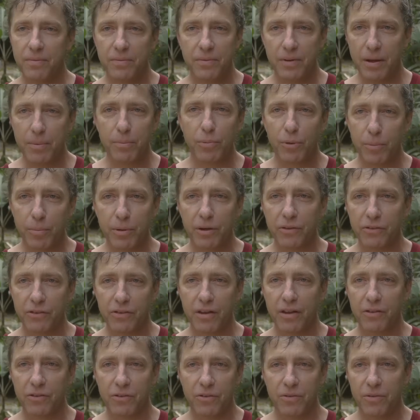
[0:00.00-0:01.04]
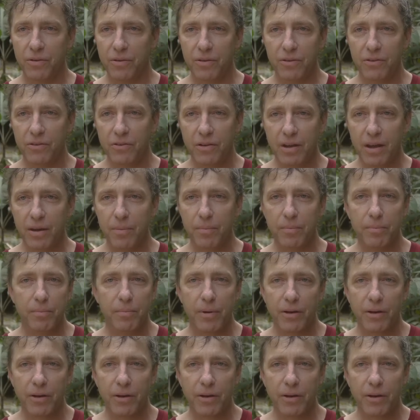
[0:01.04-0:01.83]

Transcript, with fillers: temple because that's its name.